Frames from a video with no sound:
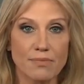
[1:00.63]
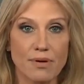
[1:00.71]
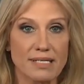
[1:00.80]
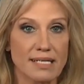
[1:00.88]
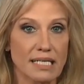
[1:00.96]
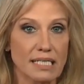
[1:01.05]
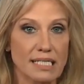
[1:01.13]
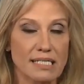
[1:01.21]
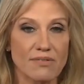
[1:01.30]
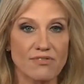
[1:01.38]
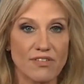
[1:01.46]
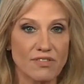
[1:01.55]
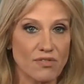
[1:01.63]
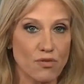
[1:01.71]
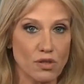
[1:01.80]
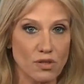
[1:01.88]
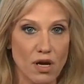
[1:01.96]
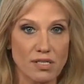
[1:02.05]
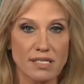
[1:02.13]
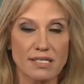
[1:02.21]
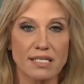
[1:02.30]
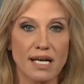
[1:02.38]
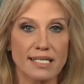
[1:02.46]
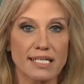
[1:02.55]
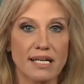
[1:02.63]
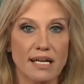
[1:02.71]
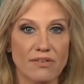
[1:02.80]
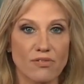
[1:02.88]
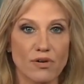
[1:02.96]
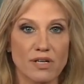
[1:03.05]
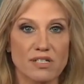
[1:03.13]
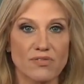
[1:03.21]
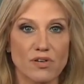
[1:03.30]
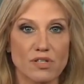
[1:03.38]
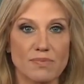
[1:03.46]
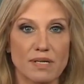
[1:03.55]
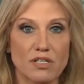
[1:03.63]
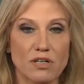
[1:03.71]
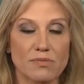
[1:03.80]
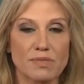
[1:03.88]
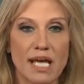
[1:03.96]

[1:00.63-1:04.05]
President Clinton 54 losses in 1994, his first midterms.